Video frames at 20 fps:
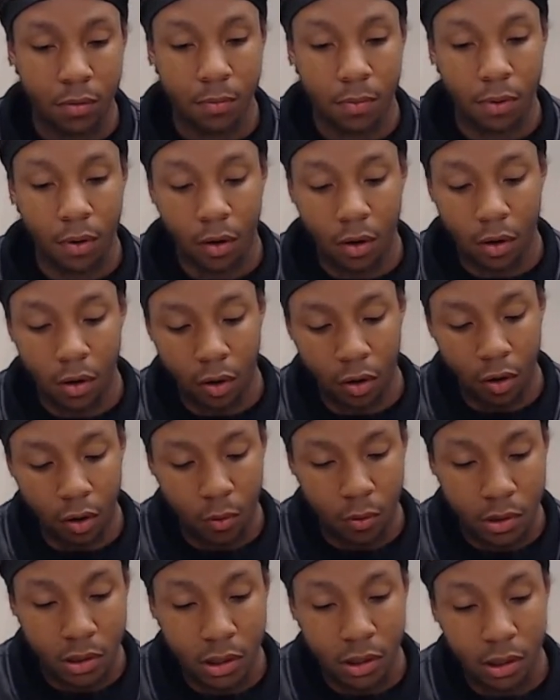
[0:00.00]
Paul
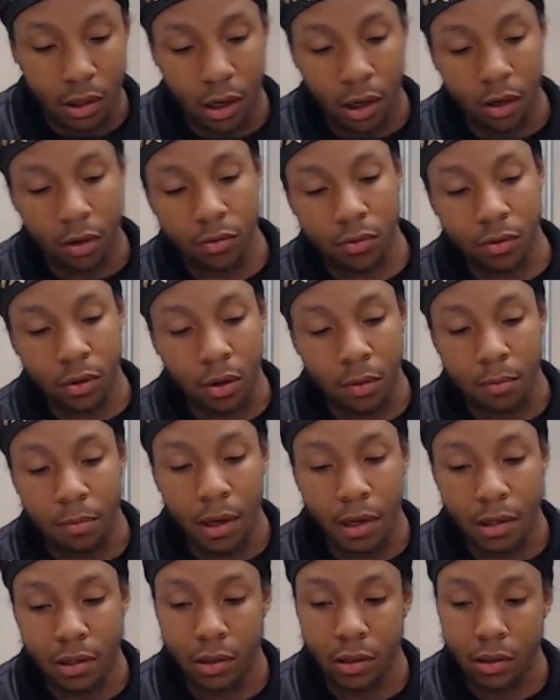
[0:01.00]
always sent out a
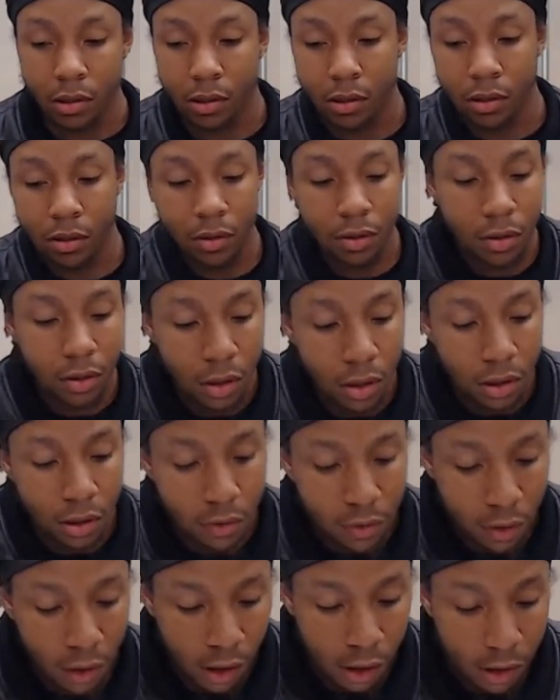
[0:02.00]
message to the
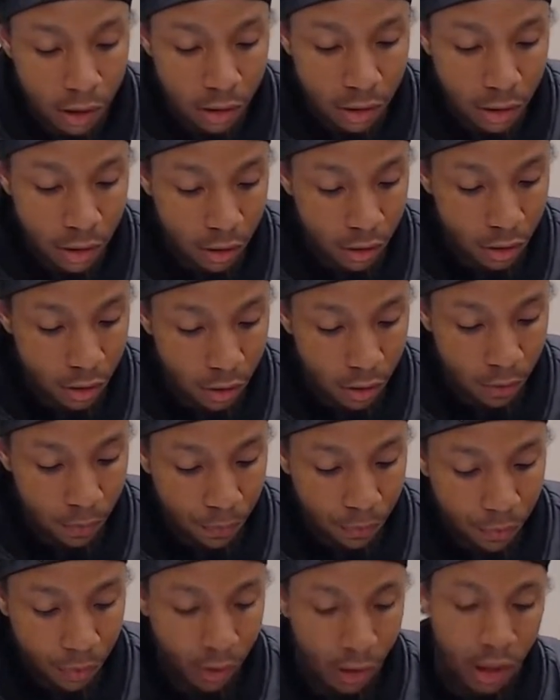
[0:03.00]
Israelites.
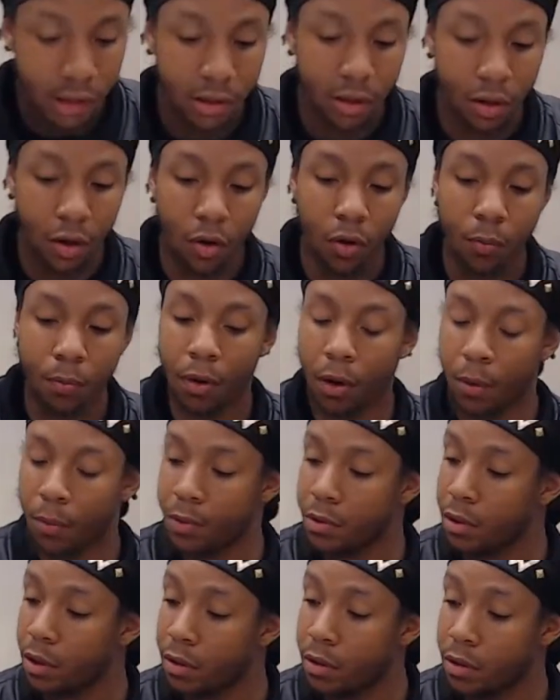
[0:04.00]
That's the whole purpose of